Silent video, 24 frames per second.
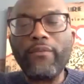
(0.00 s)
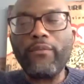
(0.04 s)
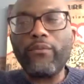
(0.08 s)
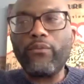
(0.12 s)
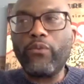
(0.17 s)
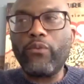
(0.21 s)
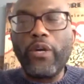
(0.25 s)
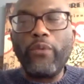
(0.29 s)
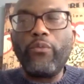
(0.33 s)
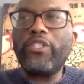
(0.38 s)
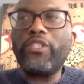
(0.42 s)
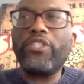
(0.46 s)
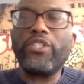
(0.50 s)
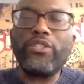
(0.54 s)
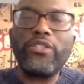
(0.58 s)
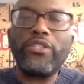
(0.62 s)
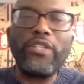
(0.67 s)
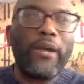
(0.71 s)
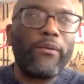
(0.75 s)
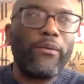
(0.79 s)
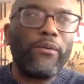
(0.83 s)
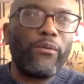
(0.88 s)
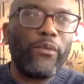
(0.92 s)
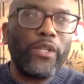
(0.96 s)
which is
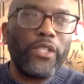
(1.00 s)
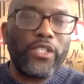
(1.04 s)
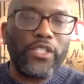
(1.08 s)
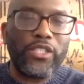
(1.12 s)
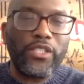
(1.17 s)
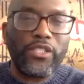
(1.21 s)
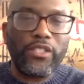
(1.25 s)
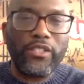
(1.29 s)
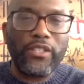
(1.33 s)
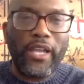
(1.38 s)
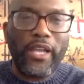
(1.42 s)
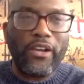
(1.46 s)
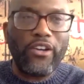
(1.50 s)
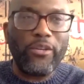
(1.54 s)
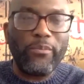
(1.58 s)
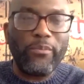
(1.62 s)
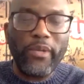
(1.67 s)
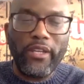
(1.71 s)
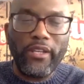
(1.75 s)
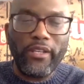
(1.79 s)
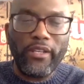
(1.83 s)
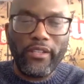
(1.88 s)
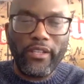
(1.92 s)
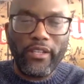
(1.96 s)
not going to
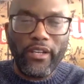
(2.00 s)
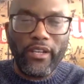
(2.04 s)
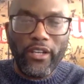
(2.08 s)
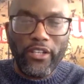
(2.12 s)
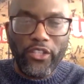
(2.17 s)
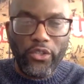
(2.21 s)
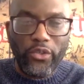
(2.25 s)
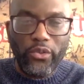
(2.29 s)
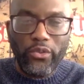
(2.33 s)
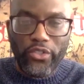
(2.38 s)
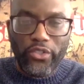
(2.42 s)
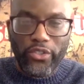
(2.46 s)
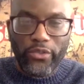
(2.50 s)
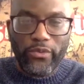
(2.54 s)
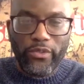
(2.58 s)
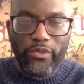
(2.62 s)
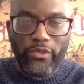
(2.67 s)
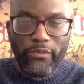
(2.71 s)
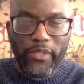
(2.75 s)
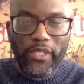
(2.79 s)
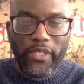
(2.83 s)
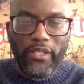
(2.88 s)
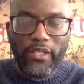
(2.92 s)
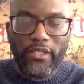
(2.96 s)
be anything
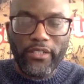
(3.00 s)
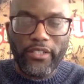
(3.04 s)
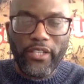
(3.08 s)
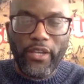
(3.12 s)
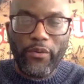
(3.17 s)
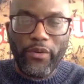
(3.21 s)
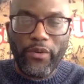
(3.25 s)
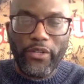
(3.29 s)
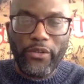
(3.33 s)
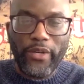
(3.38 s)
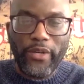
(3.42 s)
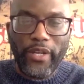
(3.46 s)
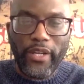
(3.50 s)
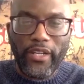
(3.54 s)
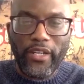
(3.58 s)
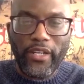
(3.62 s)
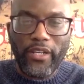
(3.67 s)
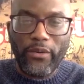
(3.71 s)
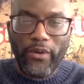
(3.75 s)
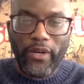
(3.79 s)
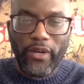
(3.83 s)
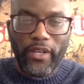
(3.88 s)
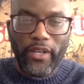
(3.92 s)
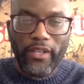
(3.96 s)
unusual because they were doing it
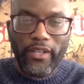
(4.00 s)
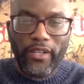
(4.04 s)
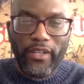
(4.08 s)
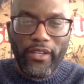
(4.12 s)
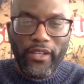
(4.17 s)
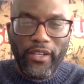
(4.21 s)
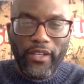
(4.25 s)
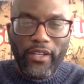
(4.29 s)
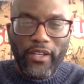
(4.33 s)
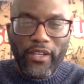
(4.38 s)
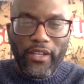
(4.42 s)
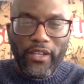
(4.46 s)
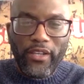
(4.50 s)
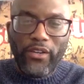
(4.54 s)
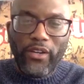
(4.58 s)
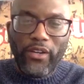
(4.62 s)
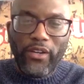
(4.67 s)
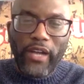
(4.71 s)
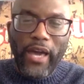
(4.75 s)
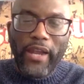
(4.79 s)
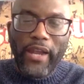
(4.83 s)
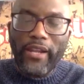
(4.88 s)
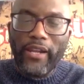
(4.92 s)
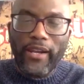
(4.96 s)
anyway. A
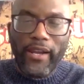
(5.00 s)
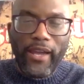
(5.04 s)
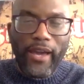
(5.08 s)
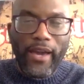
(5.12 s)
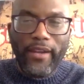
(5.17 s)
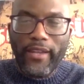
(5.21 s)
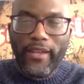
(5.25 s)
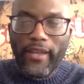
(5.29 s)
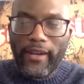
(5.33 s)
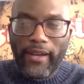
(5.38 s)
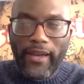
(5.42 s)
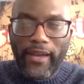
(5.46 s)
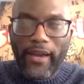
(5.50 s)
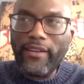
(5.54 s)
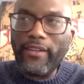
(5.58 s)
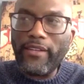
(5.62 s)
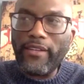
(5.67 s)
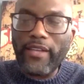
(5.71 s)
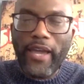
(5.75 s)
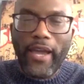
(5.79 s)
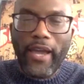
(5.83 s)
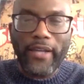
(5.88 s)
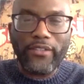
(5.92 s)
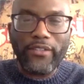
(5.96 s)
lot
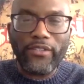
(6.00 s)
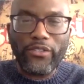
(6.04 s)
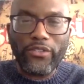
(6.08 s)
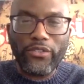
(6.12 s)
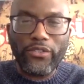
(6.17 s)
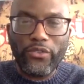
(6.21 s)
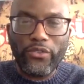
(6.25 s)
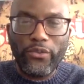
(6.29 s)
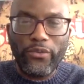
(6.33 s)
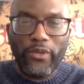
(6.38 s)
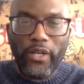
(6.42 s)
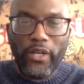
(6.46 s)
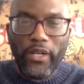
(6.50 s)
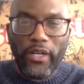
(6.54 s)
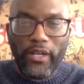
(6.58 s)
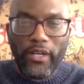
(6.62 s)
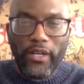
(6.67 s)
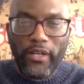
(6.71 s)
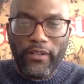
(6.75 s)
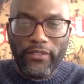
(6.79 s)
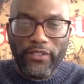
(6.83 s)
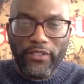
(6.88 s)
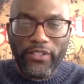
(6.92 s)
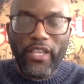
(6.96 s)
of actors do
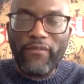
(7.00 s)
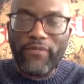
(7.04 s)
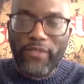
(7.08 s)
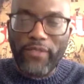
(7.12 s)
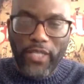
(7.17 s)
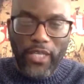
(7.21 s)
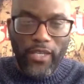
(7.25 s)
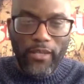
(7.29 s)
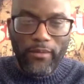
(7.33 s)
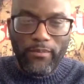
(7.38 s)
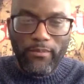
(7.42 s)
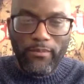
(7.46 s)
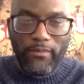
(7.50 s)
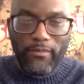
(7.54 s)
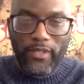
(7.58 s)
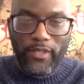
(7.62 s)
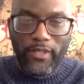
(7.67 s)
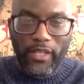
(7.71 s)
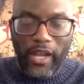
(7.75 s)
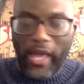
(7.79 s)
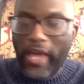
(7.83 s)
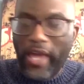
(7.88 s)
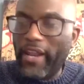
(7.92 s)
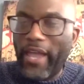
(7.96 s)
self-tape.
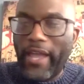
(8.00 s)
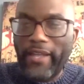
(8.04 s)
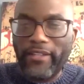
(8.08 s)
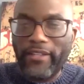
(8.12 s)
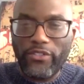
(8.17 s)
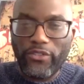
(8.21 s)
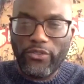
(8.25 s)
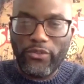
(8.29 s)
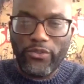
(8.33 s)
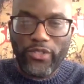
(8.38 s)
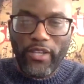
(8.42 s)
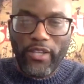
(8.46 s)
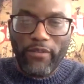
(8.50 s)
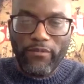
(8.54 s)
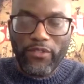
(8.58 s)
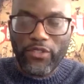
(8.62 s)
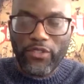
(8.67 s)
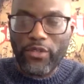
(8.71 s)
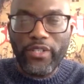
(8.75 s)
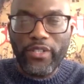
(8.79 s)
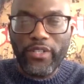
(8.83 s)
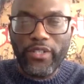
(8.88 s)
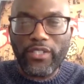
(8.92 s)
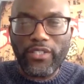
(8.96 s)
A lot of actors do self.
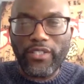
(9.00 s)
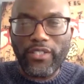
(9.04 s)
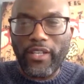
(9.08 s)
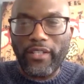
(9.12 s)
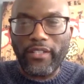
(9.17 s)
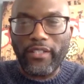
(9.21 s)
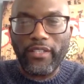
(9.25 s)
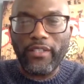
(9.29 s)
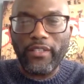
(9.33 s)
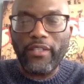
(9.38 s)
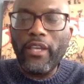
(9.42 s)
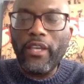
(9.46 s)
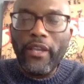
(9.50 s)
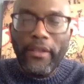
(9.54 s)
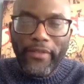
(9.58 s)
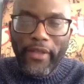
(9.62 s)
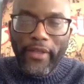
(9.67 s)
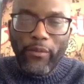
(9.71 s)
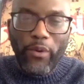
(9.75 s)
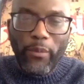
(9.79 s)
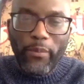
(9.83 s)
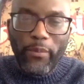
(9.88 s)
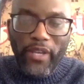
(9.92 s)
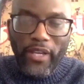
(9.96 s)
So this is nothing.
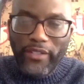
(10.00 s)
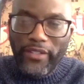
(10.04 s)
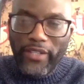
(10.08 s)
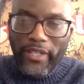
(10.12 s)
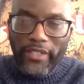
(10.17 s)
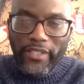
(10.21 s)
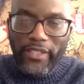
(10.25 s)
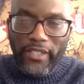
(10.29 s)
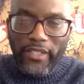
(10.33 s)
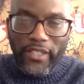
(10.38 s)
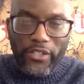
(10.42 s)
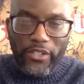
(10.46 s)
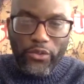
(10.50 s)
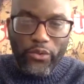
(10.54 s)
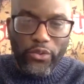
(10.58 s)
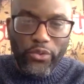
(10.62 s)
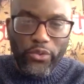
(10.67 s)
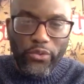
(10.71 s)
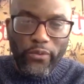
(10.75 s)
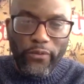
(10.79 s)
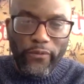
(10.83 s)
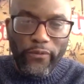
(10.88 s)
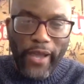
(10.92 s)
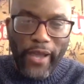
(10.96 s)
There won't be nothing
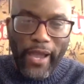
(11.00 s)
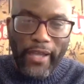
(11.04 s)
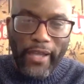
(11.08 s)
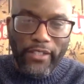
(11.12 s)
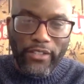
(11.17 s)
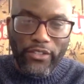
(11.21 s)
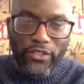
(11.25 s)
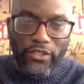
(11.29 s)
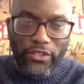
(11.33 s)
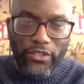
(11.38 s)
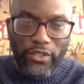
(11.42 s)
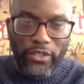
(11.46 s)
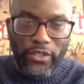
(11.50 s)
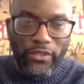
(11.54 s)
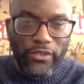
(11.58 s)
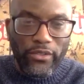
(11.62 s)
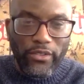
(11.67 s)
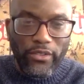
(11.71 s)
unusual for actors to do.